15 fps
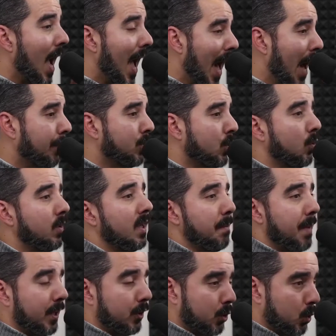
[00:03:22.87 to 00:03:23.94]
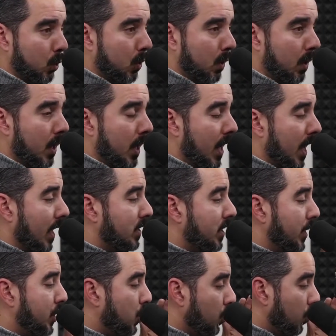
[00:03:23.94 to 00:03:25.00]
absolutely make sure
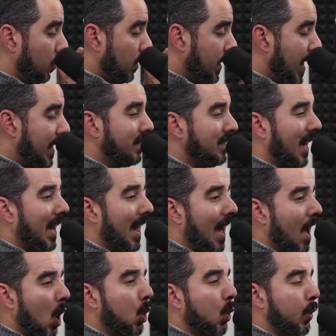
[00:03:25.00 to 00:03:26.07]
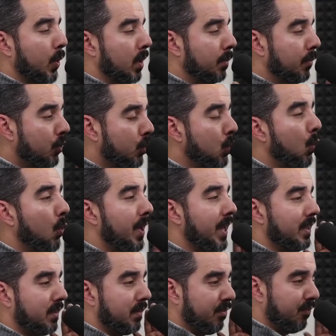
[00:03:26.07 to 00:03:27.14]
that you let that algorithm do
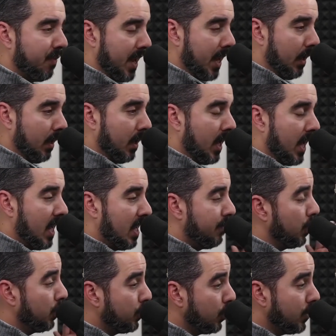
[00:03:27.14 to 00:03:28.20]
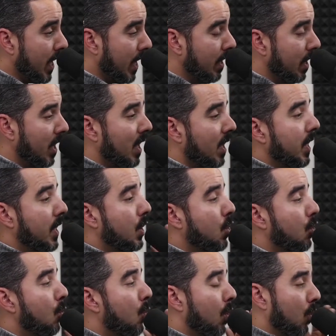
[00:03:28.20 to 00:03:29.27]
its thing. And if you do that,
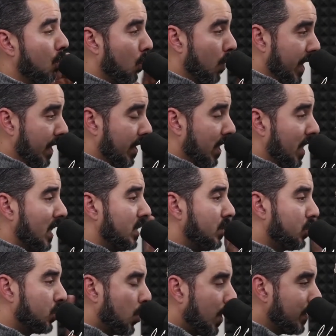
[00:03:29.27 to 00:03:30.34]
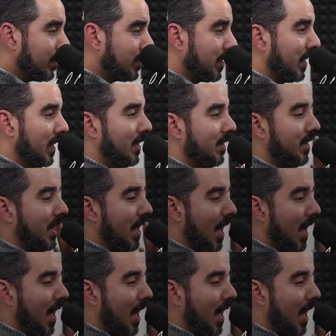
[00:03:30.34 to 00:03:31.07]
you will win. Trust the